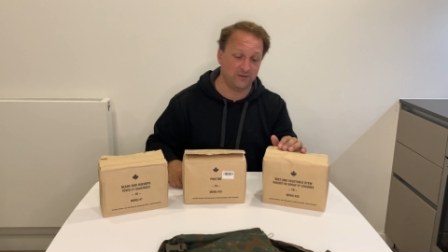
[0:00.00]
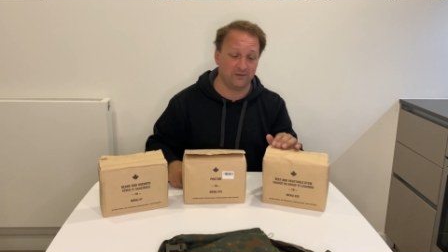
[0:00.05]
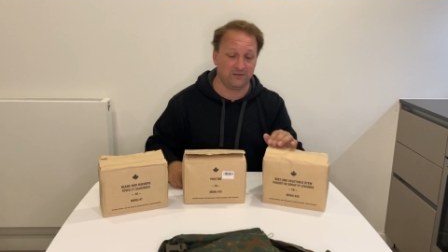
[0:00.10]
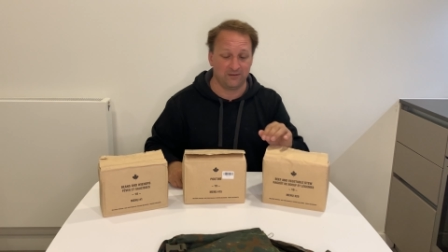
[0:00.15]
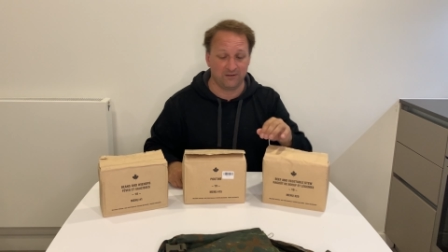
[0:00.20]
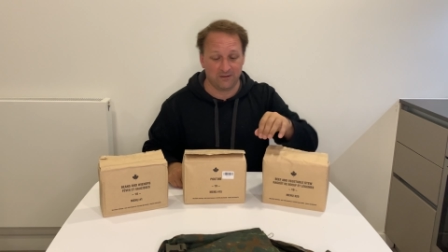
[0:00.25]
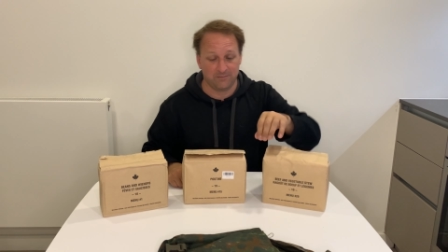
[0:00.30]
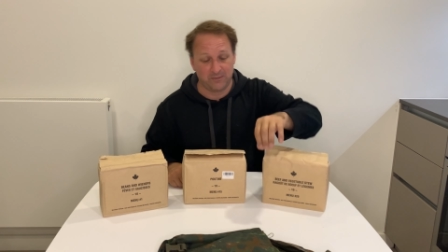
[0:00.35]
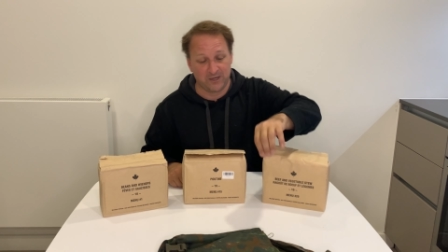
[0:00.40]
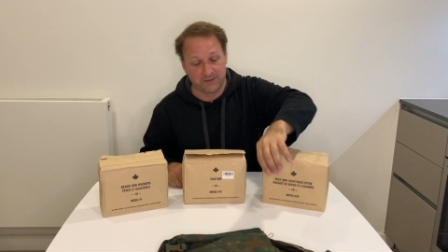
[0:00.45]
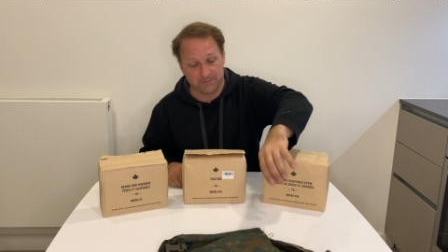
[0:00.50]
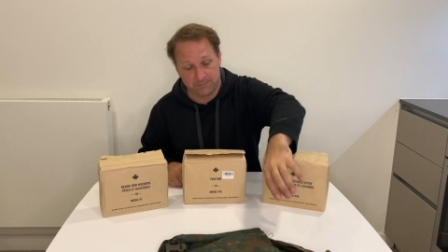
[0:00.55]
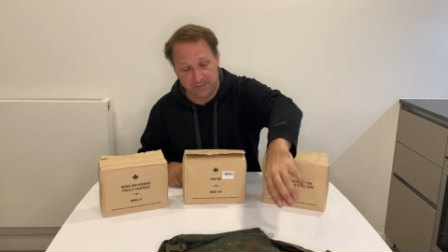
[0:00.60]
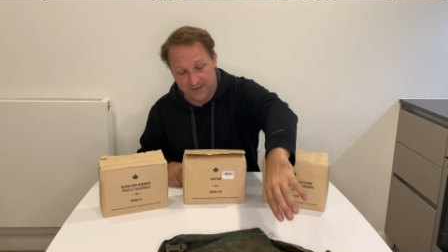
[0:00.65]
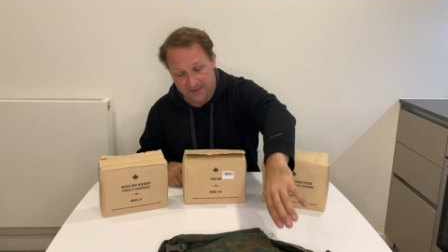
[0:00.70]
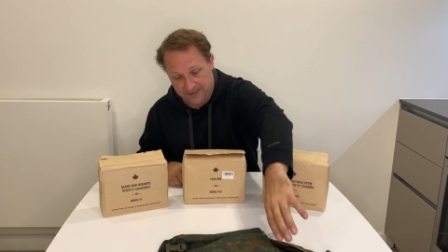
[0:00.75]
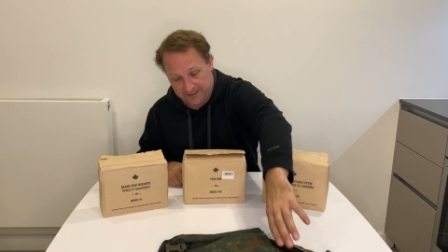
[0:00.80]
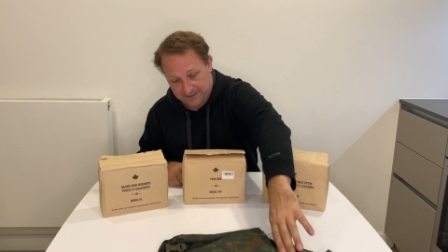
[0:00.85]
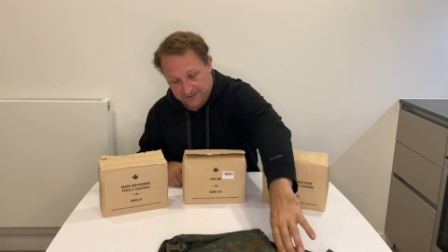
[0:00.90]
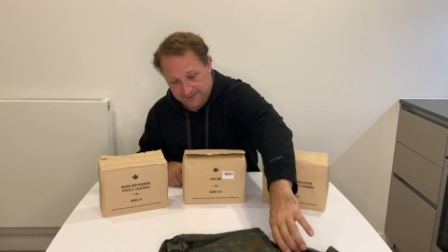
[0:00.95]
the butt
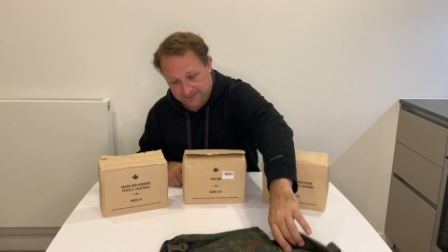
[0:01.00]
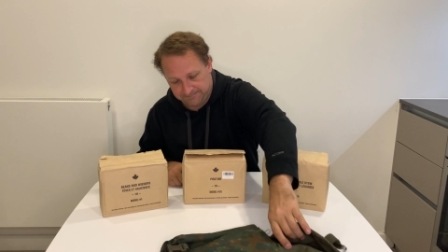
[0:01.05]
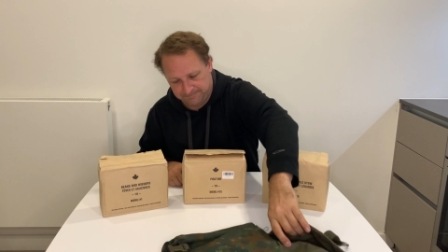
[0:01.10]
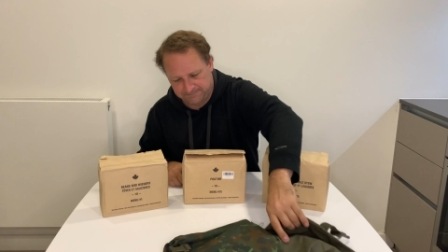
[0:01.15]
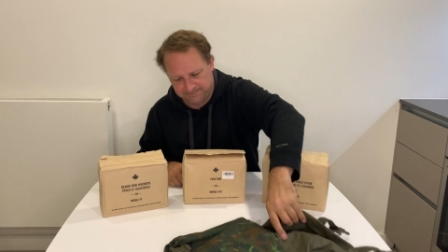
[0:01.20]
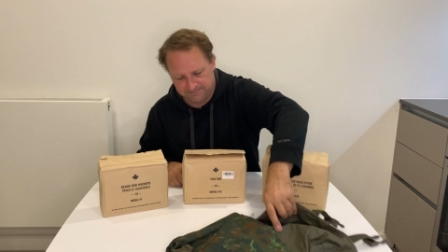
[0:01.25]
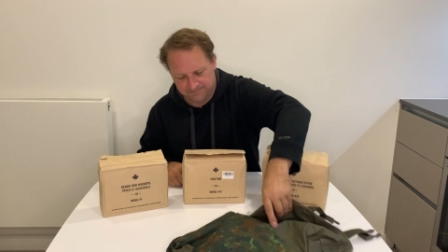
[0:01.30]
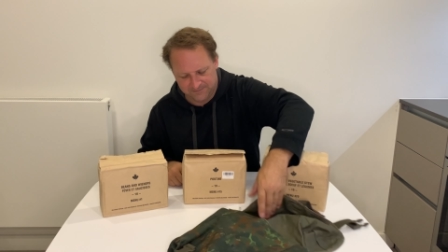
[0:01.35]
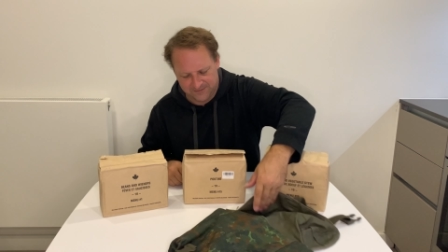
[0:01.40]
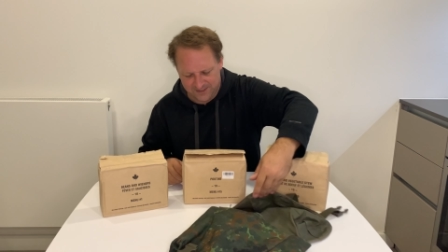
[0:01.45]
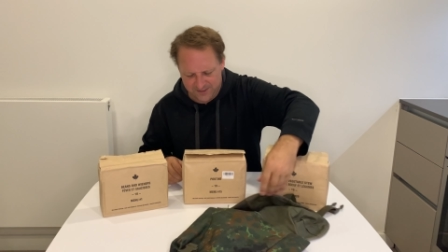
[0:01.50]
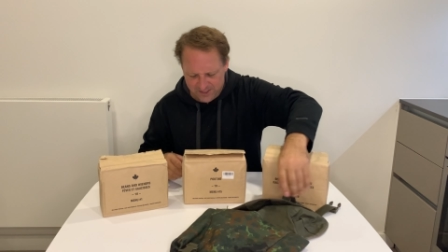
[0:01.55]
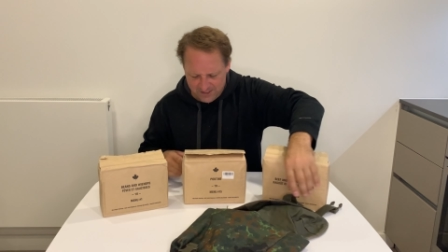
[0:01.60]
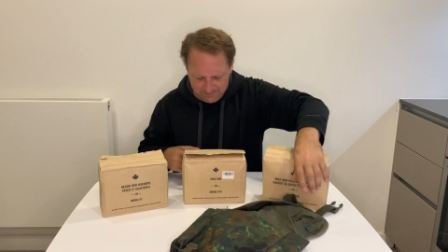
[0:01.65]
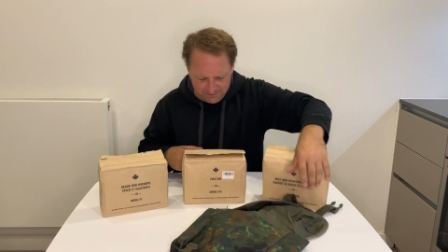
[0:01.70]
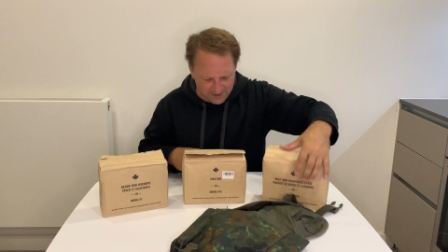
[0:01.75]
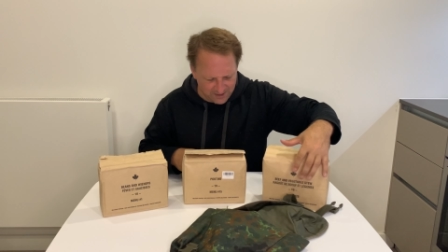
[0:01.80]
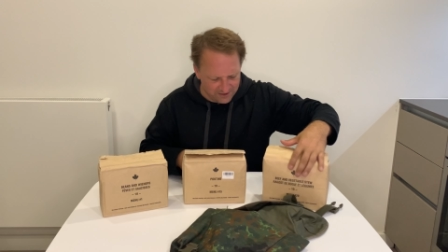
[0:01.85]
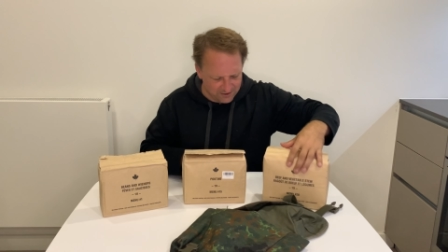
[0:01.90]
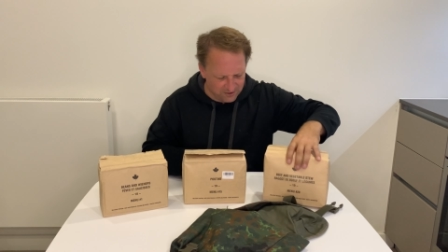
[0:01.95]
pack. They seem
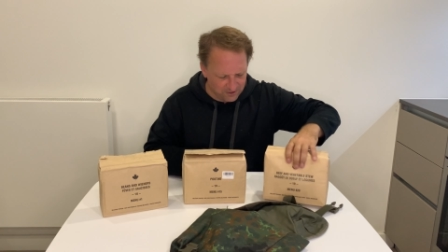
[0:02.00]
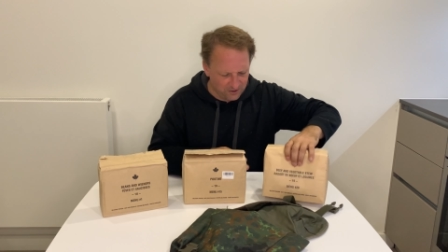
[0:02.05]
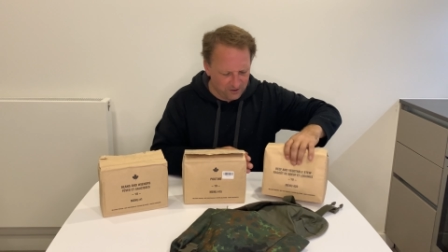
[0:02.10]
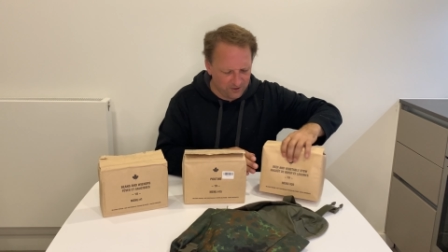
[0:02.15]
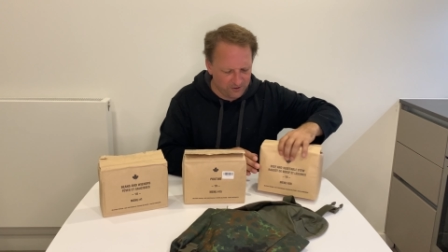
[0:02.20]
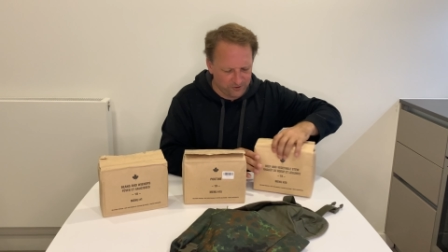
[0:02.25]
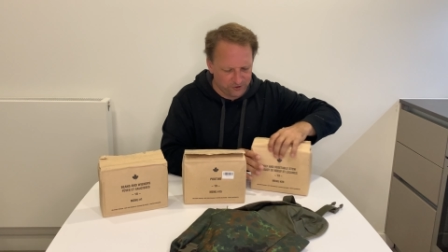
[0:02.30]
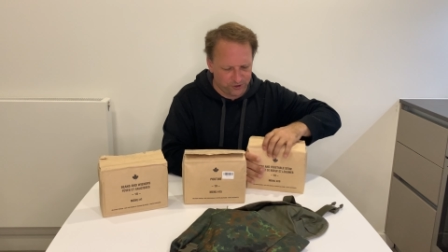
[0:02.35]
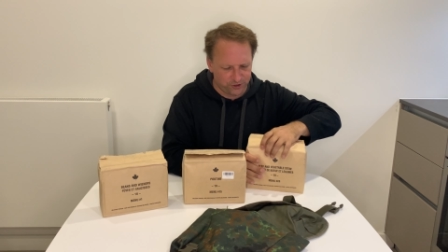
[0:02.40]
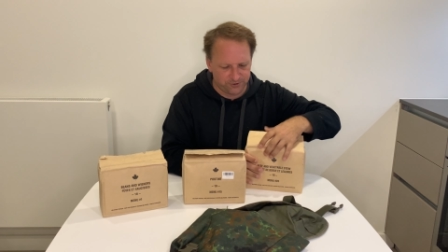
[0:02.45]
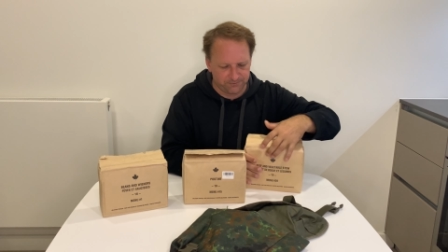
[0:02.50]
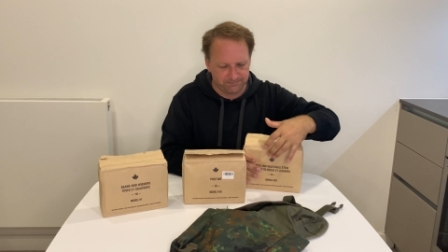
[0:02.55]
kind of large.